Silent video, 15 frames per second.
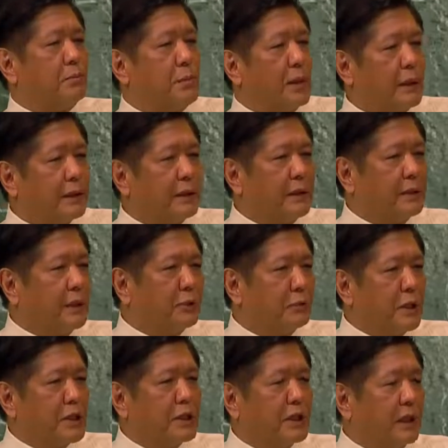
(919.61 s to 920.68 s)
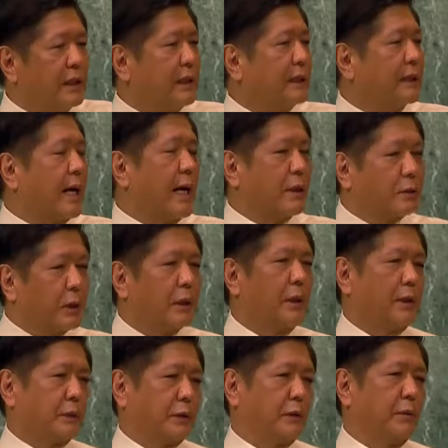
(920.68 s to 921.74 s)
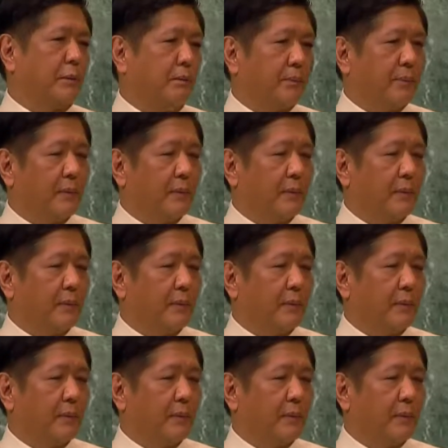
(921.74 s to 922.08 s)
a modern and resilient agriculture.